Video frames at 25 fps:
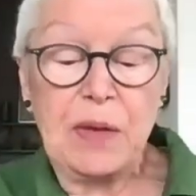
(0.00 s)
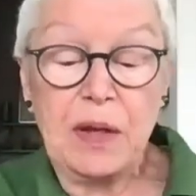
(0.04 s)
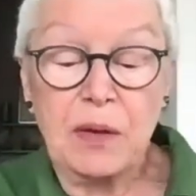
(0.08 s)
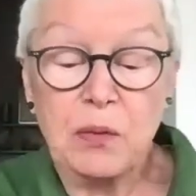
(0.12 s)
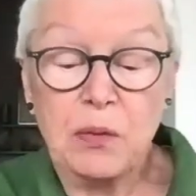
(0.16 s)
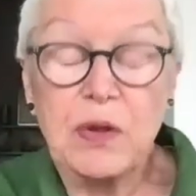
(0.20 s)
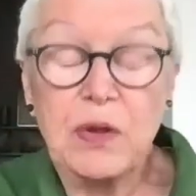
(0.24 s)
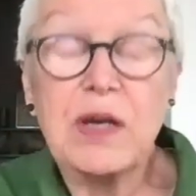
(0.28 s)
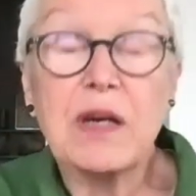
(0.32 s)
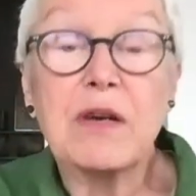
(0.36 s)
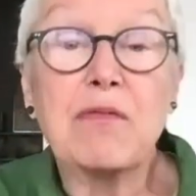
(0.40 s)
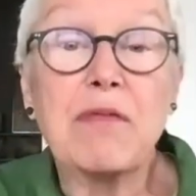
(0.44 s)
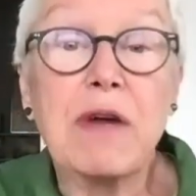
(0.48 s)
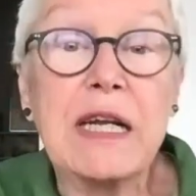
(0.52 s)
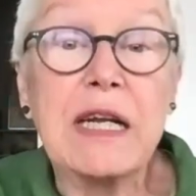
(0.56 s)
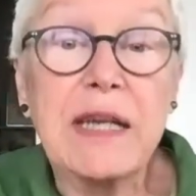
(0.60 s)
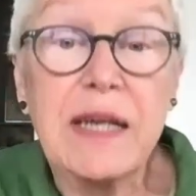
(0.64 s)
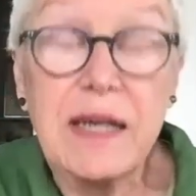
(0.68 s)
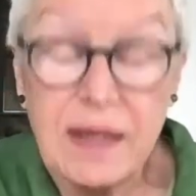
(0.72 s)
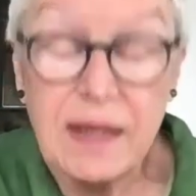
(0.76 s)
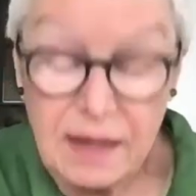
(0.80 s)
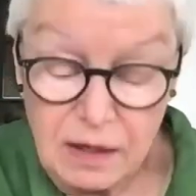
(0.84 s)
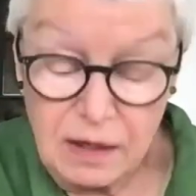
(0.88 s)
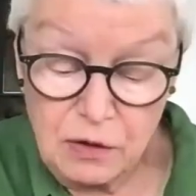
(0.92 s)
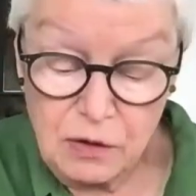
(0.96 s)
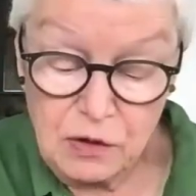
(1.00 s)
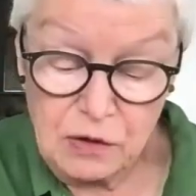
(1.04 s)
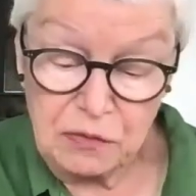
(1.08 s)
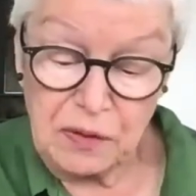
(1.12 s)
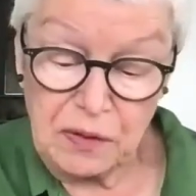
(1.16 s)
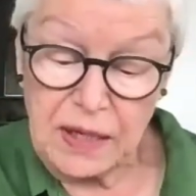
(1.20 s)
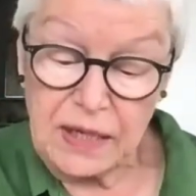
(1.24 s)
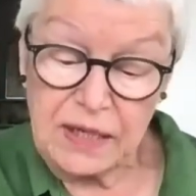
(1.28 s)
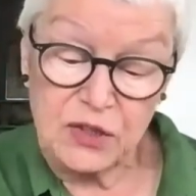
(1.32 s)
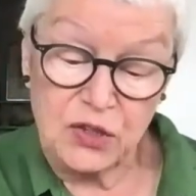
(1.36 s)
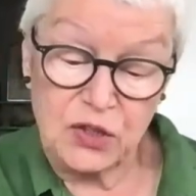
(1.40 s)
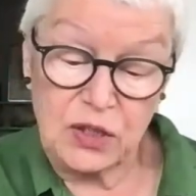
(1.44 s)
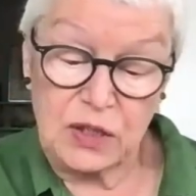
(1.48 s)
We are running out of
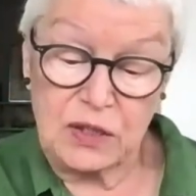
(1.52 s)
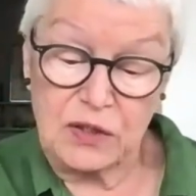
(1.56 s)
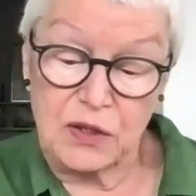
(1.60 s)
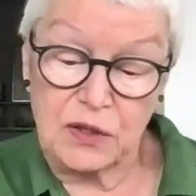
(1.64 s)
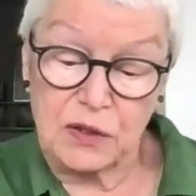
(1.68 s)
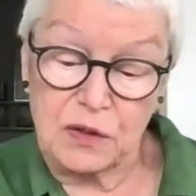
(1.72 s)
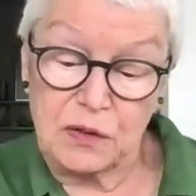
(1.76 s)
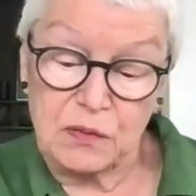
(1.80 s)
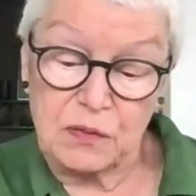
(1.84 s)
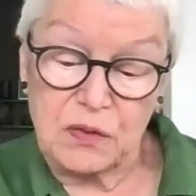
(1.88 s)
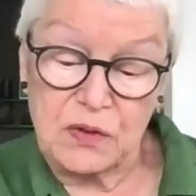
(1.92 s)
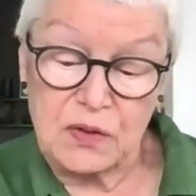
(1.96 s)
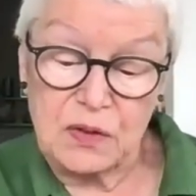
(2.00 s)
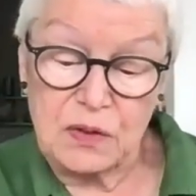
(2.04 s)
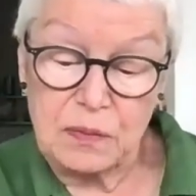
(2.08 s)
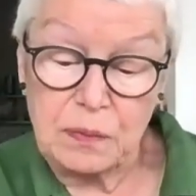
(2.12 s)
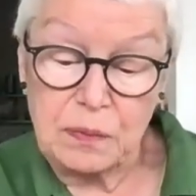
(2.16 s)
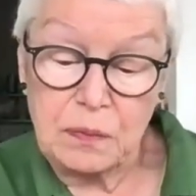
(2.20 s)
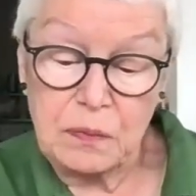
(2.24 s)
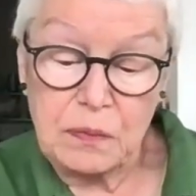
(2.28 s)
adjectives.